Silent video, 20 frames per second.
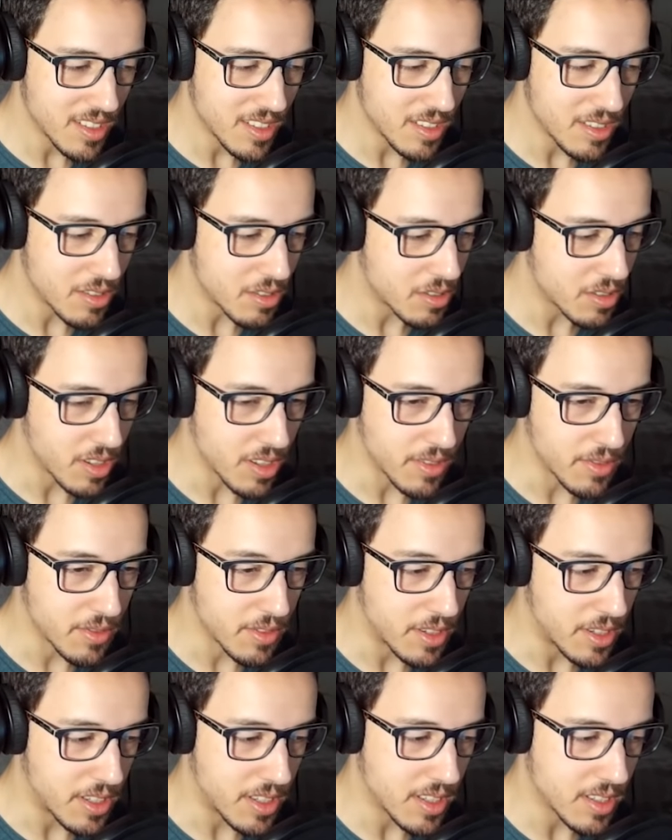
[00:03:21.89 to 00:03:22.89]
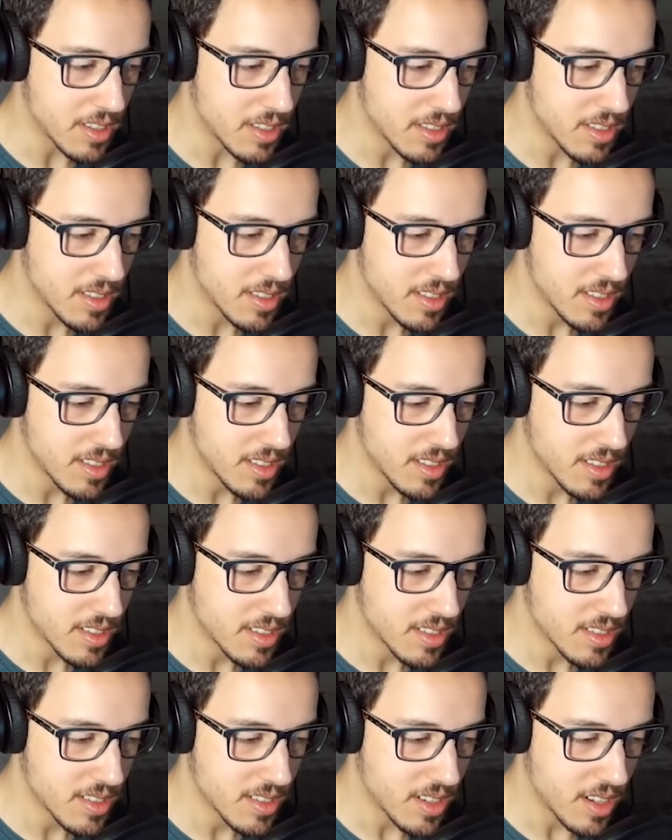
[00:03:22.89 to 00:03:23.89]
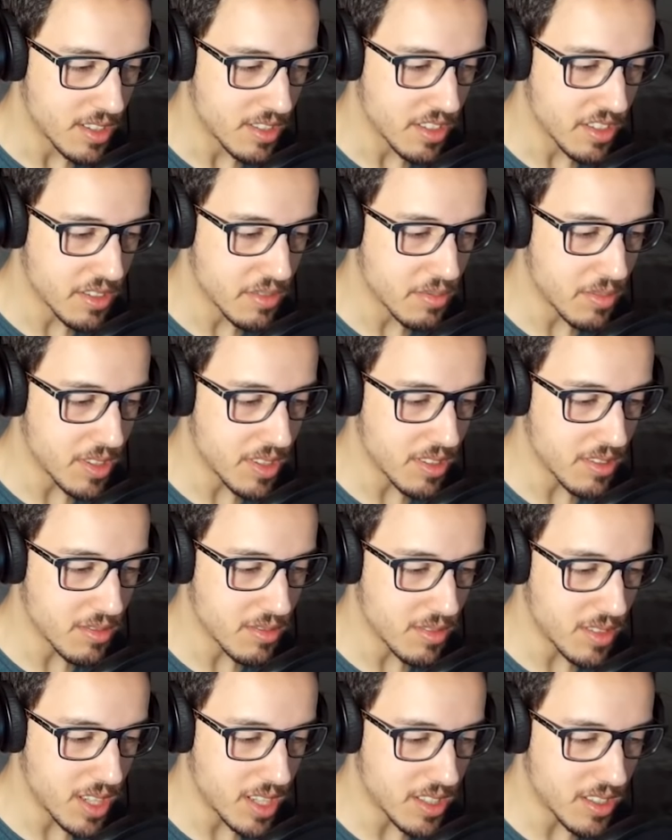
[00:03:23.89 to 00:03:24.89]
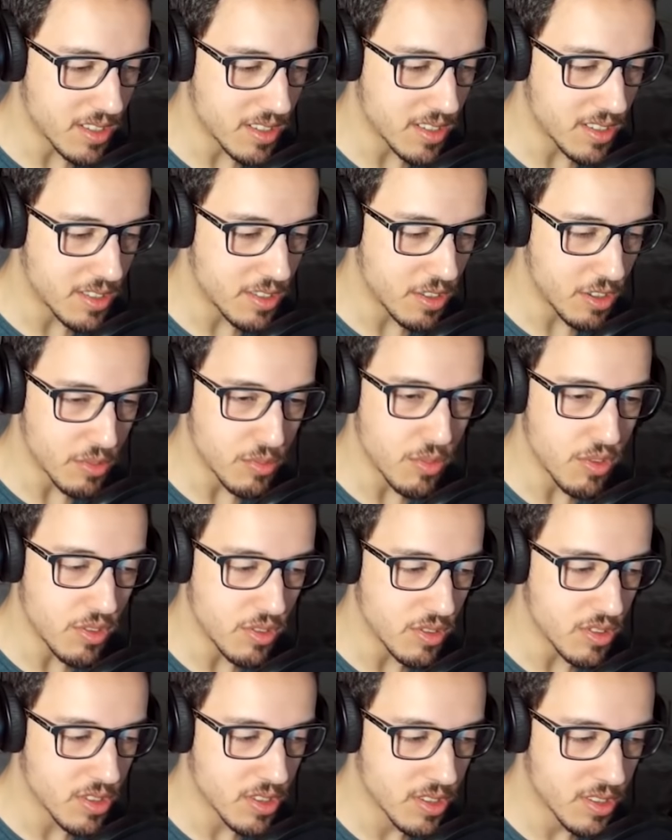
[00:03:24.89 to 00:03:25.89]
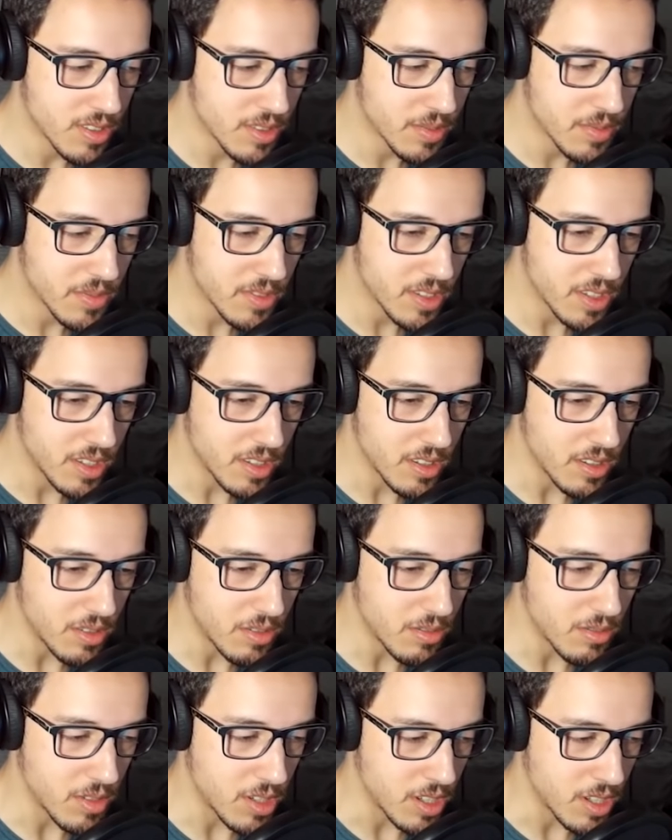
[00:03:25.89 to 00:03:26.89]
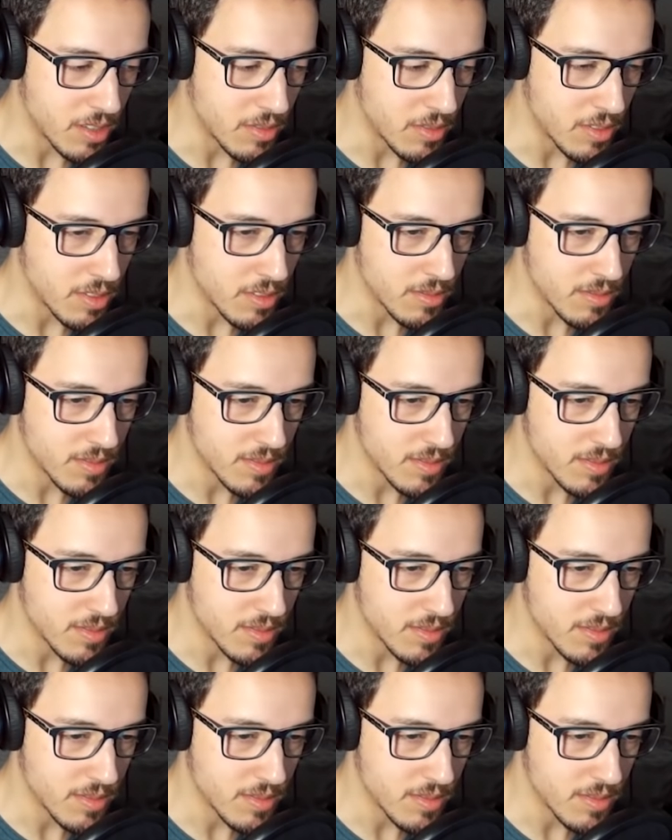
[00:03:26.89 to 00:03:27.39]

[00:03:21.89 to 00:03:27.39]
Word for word: You're not funny. I just wanted to lighten your mood. Uh, whatever.